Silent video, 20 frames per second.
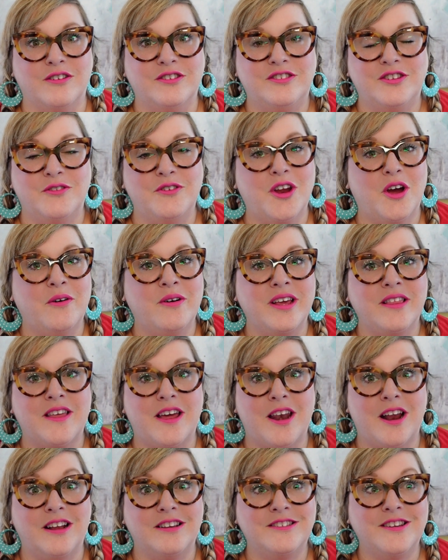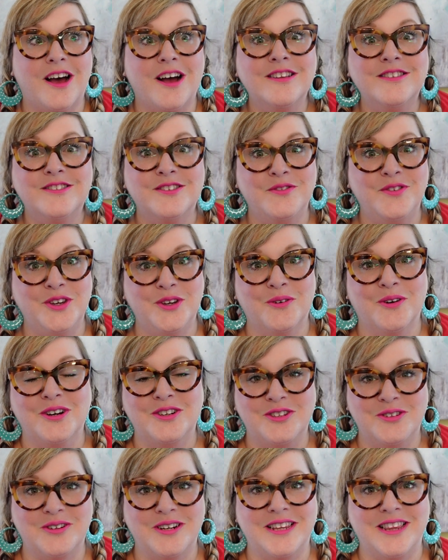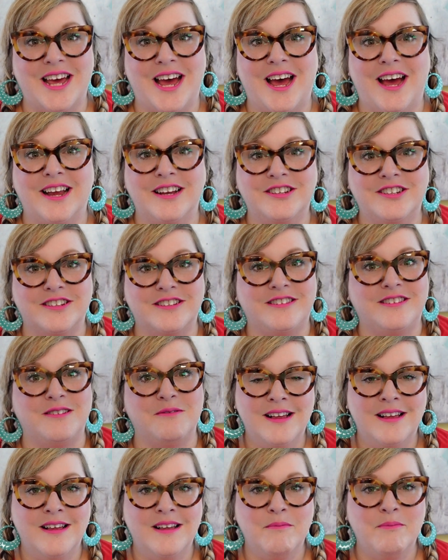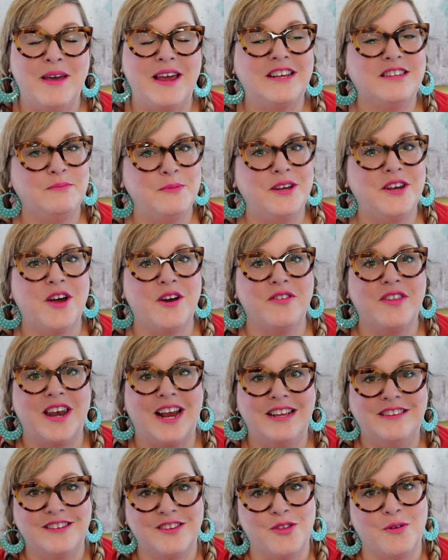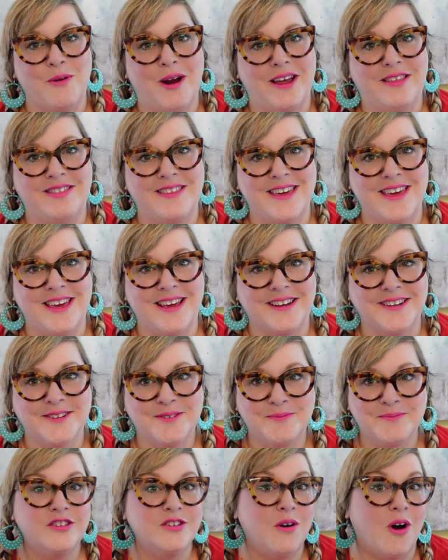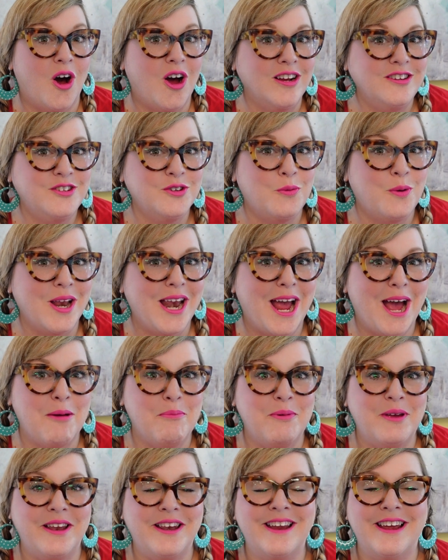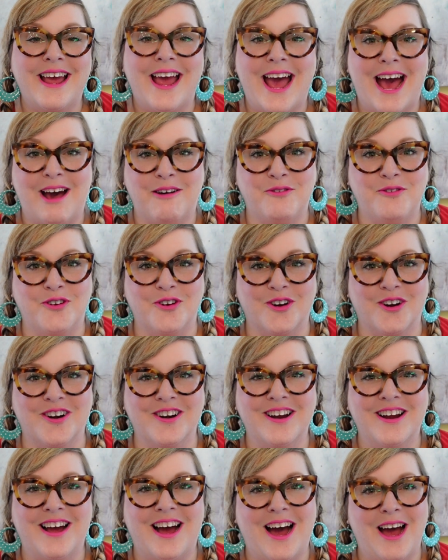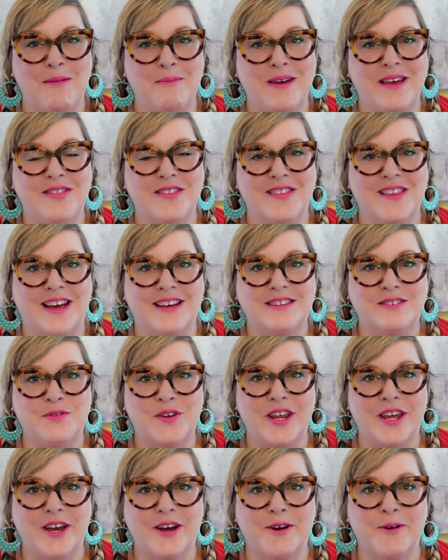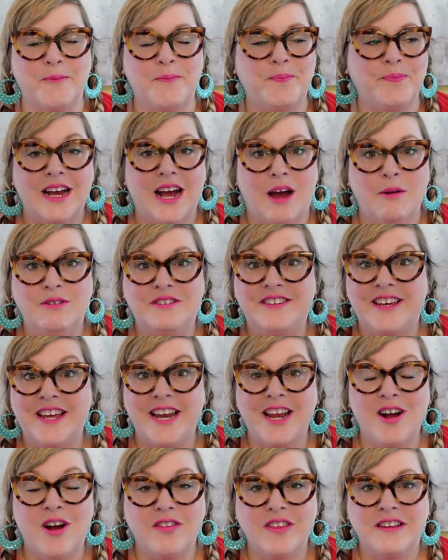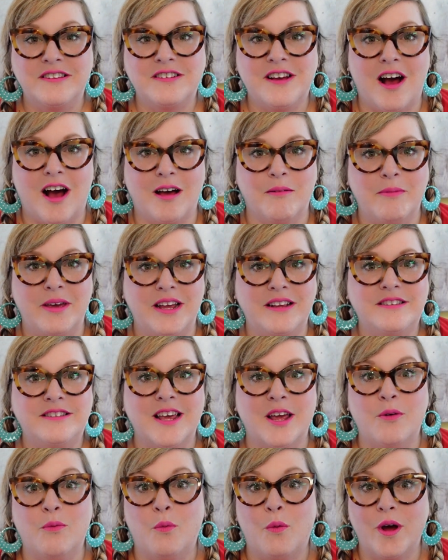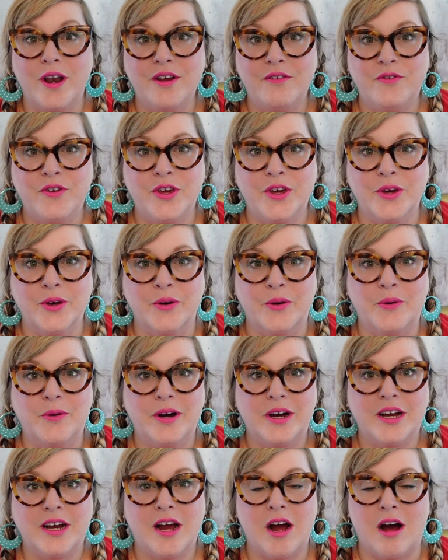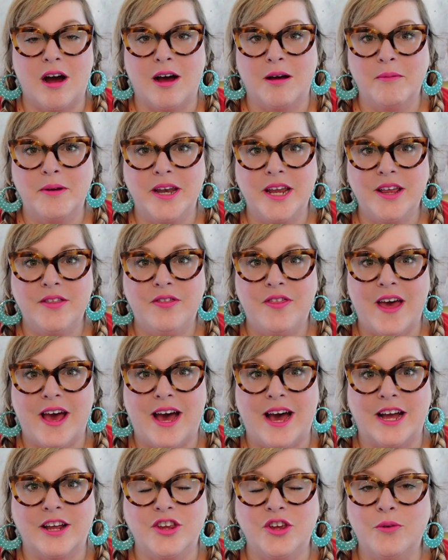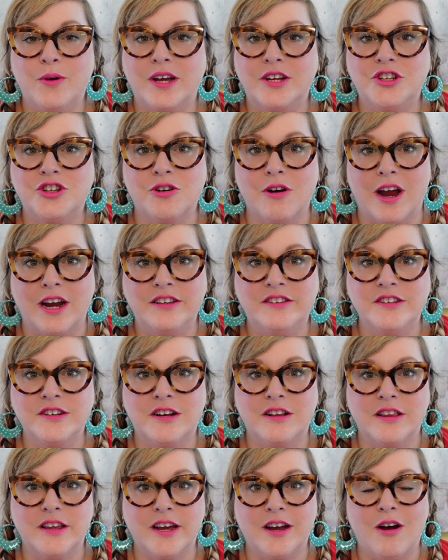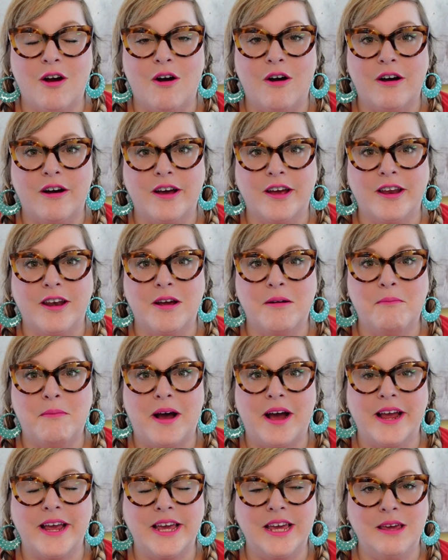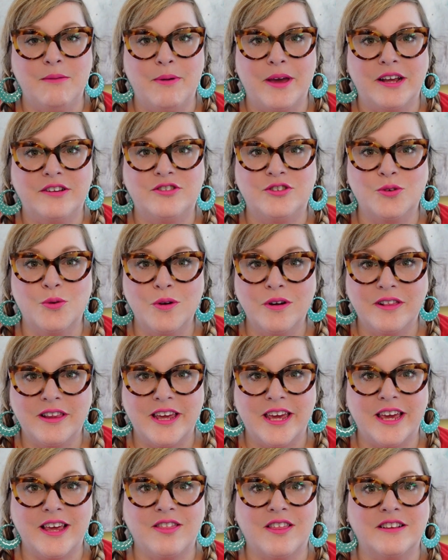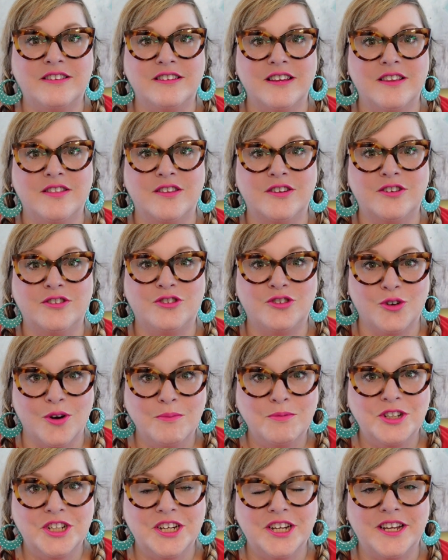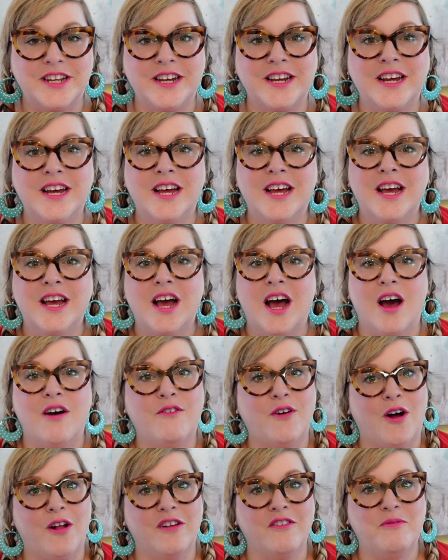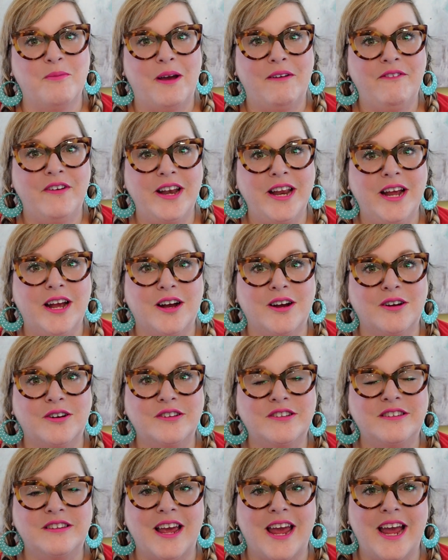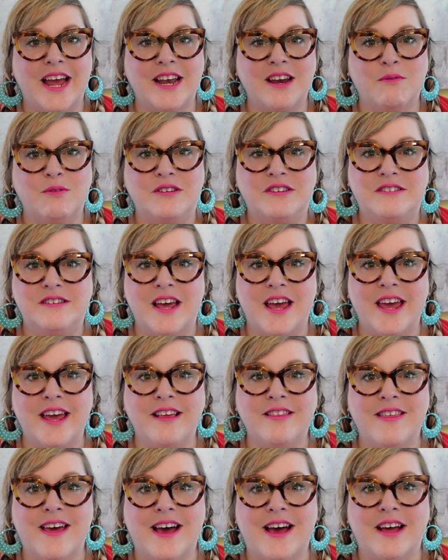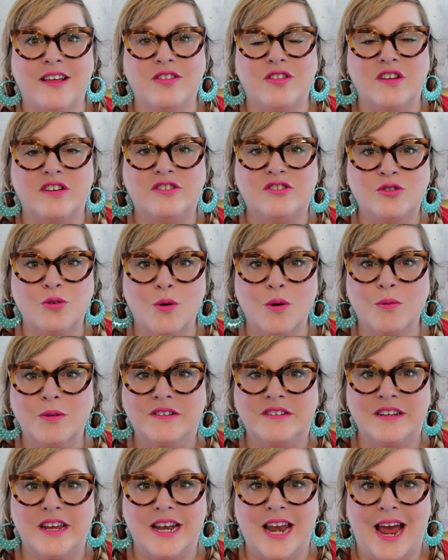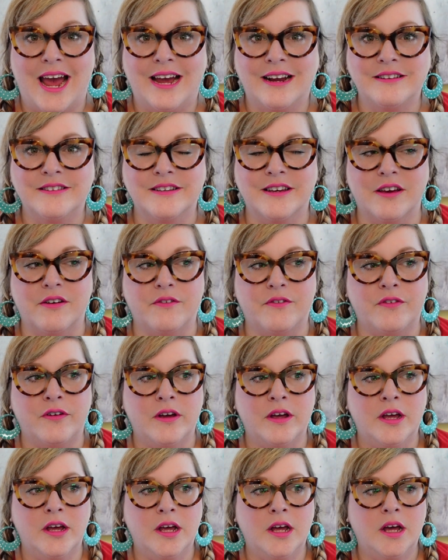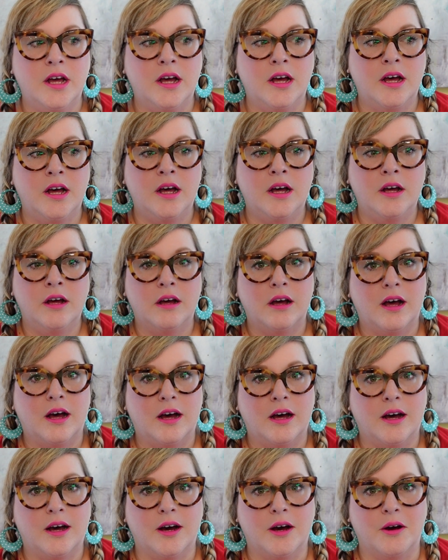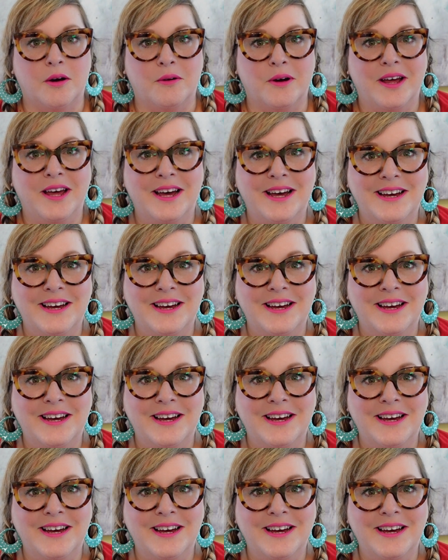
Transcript: So knowing that tons of you are doing that just makes me know that I did the right thing. So on to what happened after I made the last video. I was getting all these comments and one of you commented that you had tried to click on my eBay store link that's in the description of all of my videos and it was saying that the store was inactive. Uh-oh.